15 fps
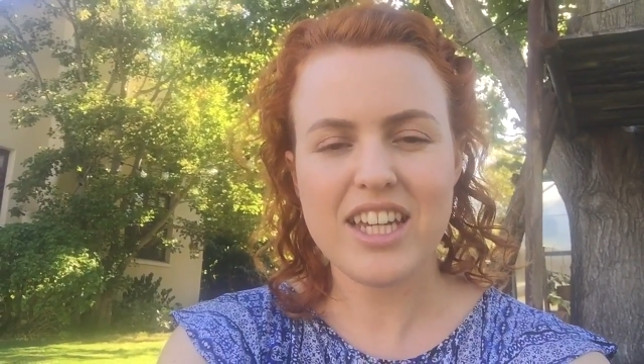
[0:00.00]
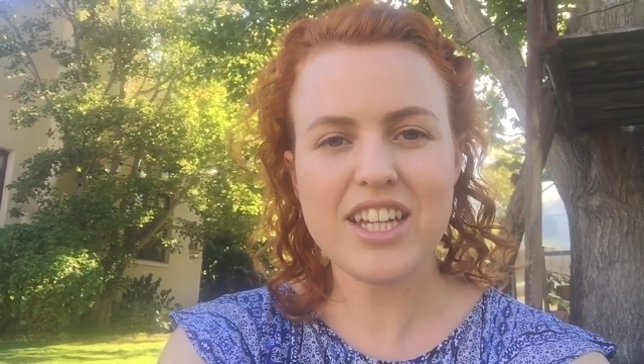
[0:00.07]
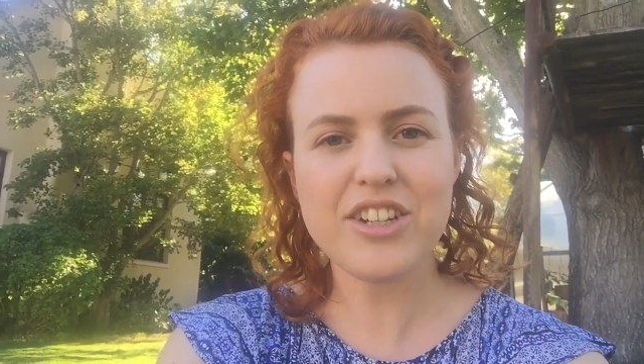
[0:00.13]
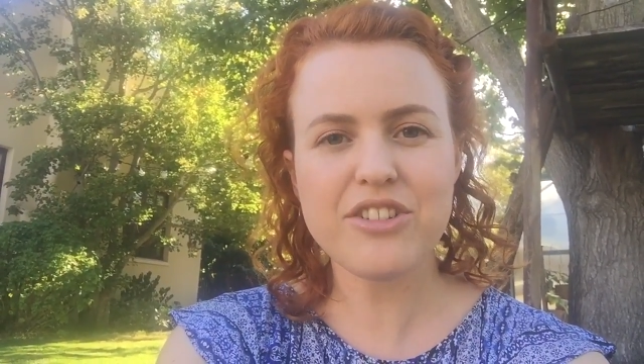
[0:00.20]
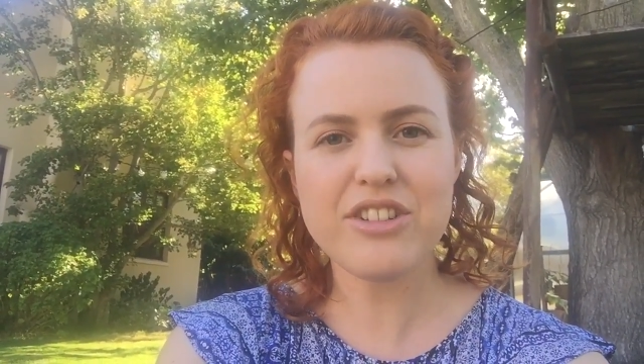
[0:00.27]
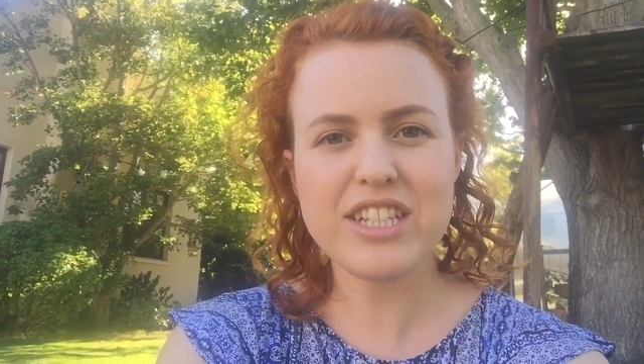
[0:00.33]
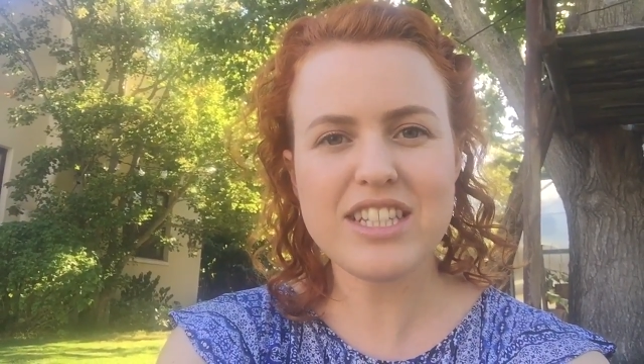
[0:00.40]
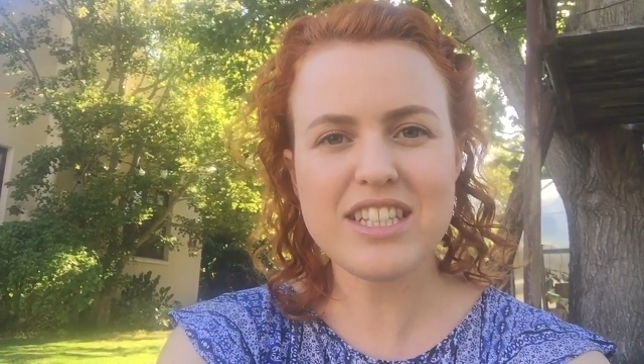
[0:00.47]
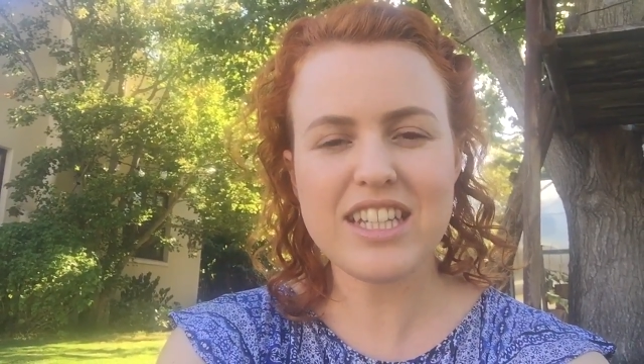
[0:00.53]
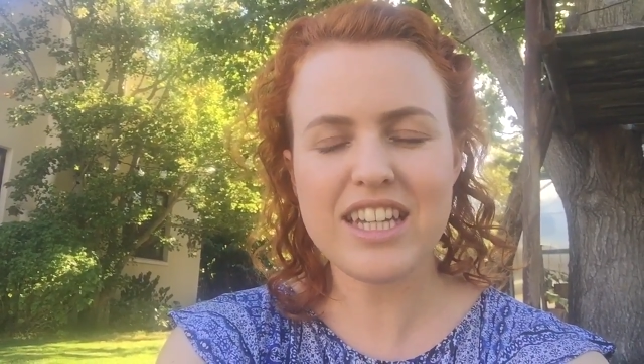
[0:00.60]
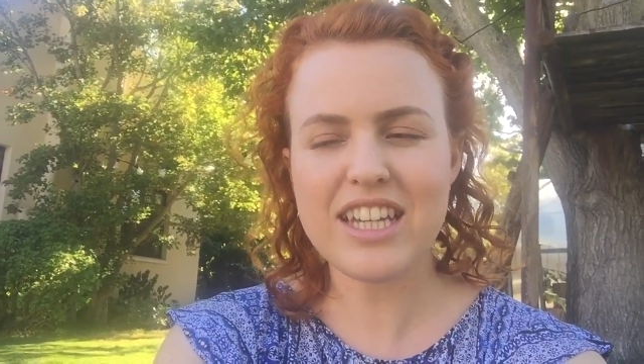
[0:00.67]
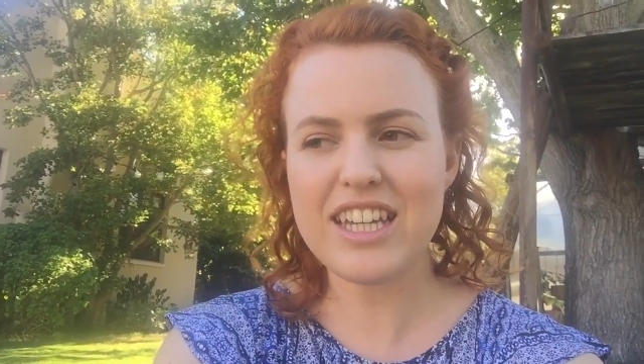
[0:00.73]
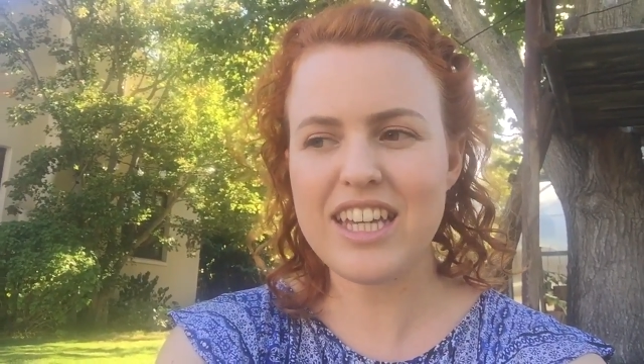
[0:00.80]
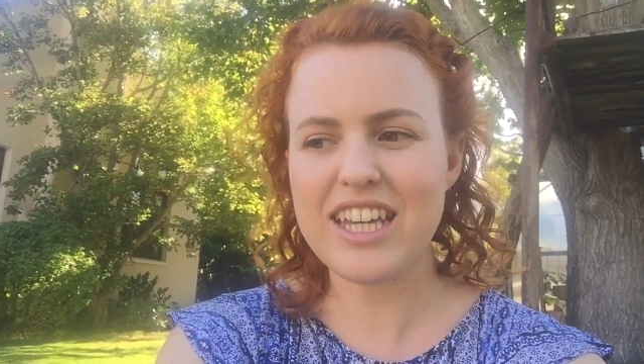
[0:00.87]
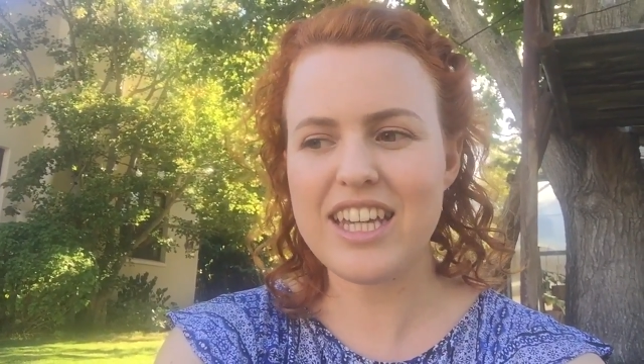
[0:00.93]

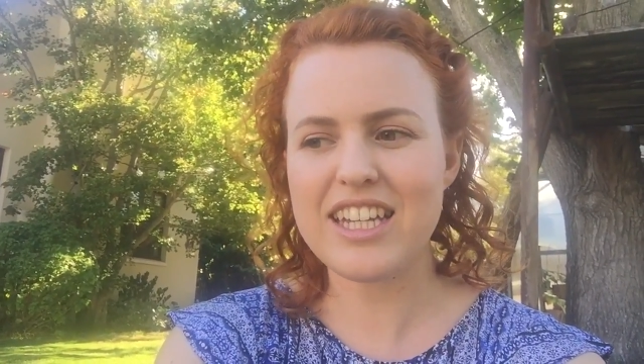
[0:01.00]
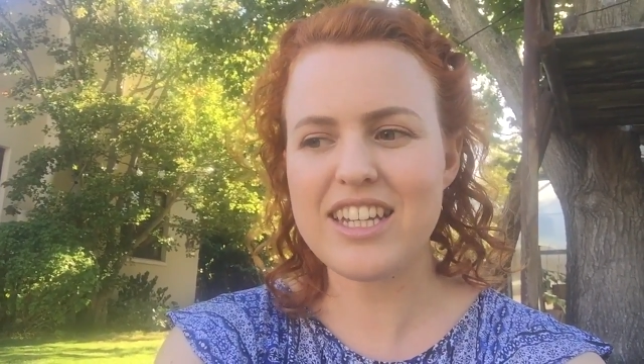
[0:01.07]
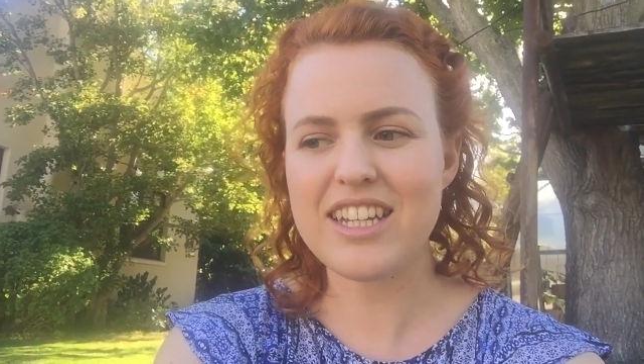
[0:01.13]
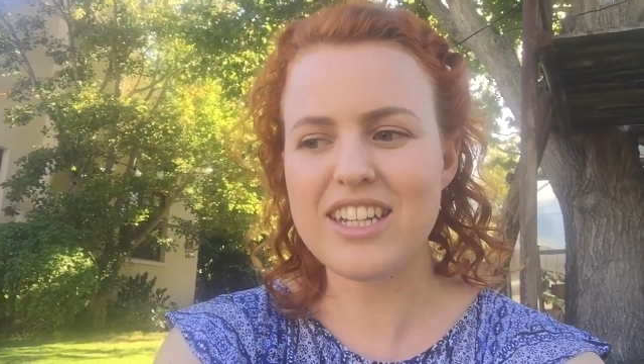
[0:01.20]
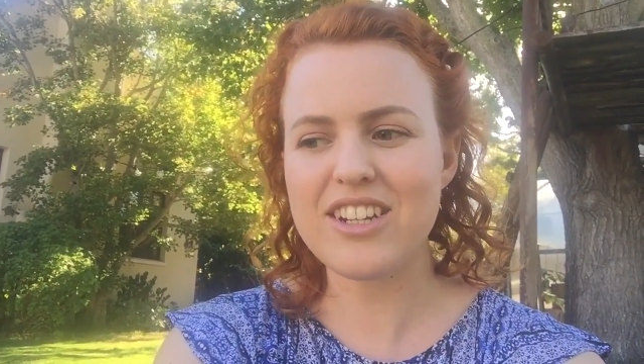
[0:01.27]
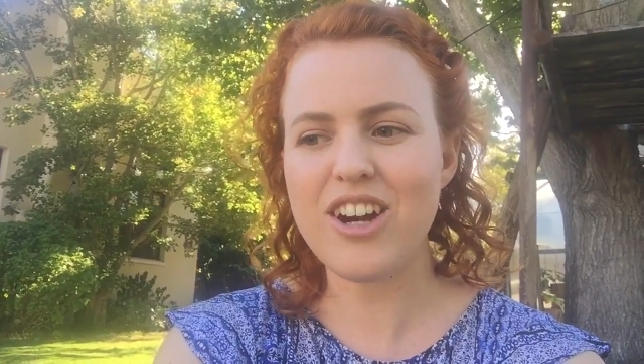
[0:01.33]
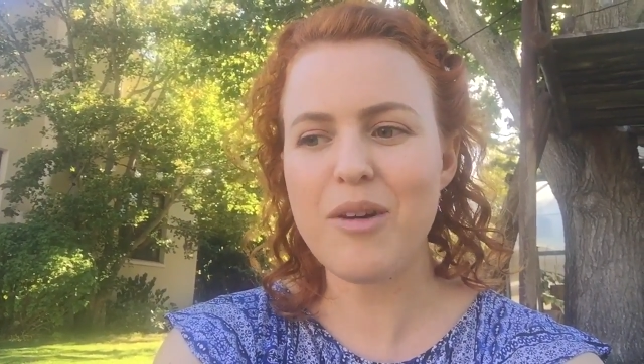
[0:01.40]
increasing in